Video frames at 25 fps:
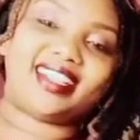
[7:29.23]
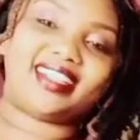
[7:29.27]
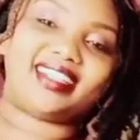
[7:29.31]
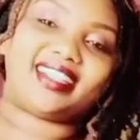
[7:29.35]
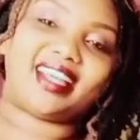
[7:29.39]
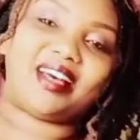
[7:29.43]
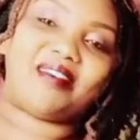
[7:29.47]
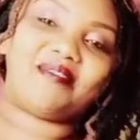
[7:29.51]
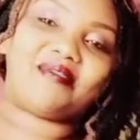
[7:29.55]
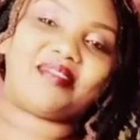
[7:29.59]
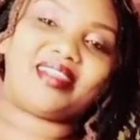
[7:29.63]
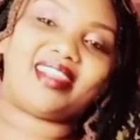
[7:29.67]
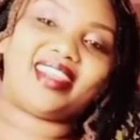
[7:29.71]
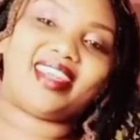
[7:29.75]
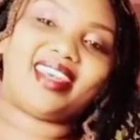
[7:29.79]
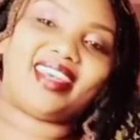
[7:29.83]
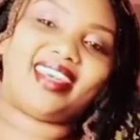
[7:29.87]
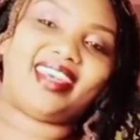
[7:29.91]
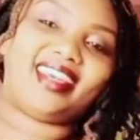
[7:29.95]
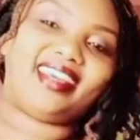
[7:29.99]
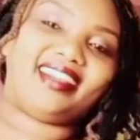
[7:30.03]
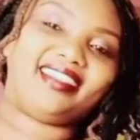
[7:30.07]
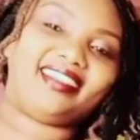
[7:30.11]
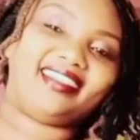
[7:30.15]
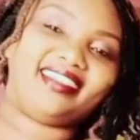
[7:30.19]

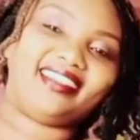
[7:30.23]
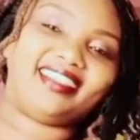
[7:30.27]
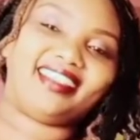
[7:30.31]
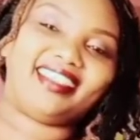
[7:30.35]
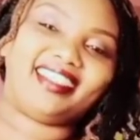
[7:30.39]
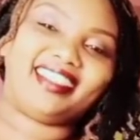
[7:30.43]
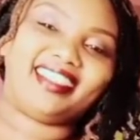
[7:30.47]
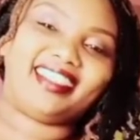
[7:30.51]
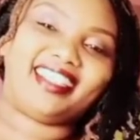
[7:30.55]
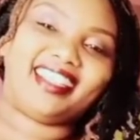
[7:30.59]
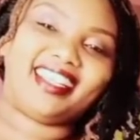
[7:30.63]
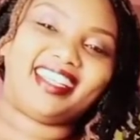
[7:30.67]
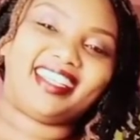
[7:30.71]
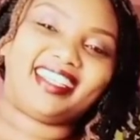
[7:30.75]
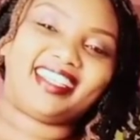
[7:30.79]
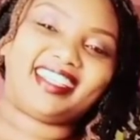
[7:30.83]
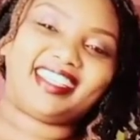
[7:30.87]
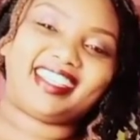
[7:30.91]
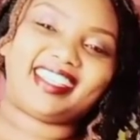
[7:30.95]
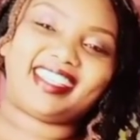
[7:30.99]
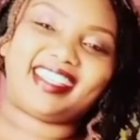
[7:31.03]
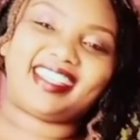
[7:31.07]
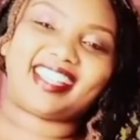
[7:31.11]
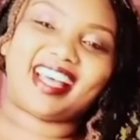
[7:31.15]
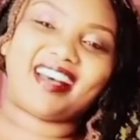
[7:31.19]
something.
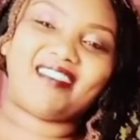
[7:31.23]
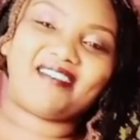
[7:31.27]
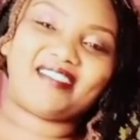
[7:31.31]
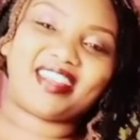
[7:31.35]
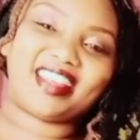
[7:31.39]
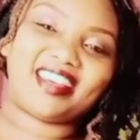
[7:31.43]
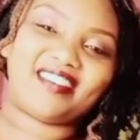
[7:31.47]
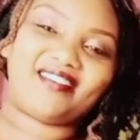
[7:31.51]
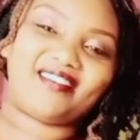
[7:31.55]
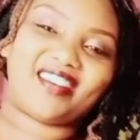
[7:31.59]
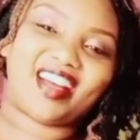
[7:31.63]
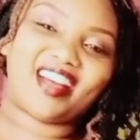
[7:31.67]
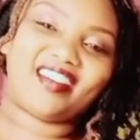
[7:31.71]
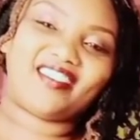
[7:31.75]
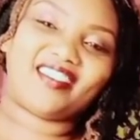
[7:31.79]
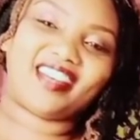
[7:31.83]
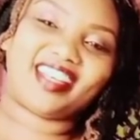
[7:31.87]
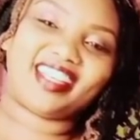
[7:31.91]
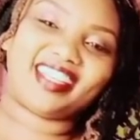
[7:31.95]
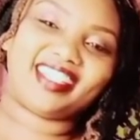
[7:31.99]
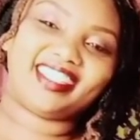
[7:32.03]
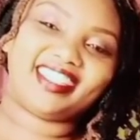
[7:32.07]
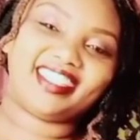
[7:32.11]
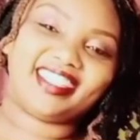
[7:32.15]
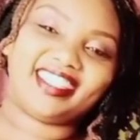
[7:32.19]
Say something,
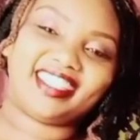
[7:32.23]
mommy.